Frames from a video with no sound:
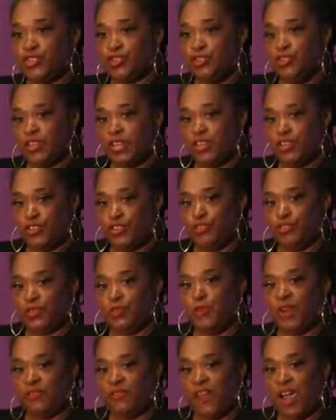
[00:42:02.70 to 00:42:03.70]
sure you didn't do
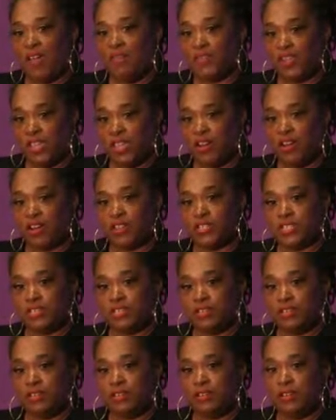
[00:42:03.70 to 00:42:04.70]
25
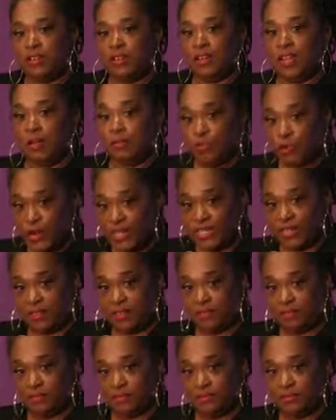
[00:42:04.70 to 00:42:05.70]
years in prison